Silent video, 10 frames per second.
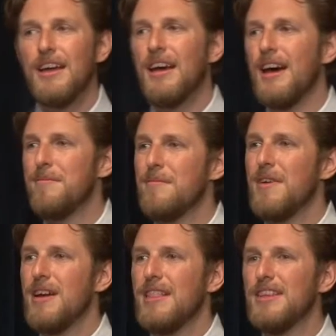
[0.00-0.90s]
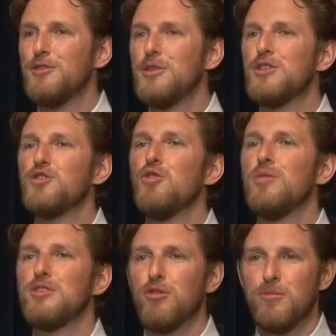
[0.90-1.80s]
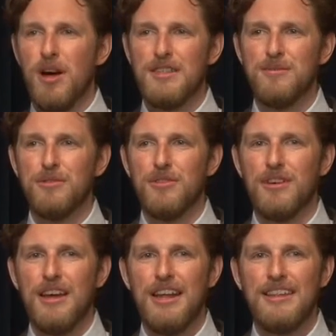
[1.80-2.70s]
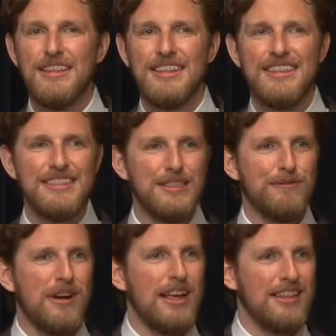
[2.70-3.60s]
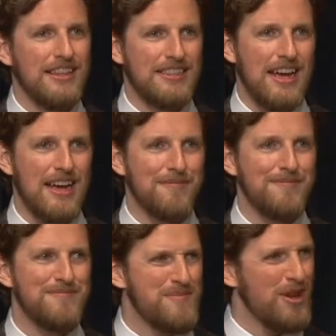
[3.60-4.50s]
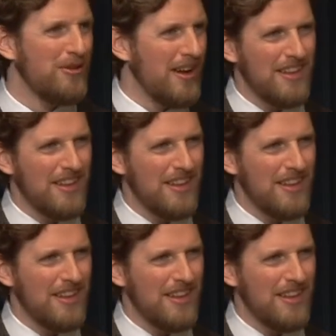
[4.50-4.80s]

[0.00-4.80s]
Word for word: Um, This will be so much more possible. And I think that this is finally the time, you know,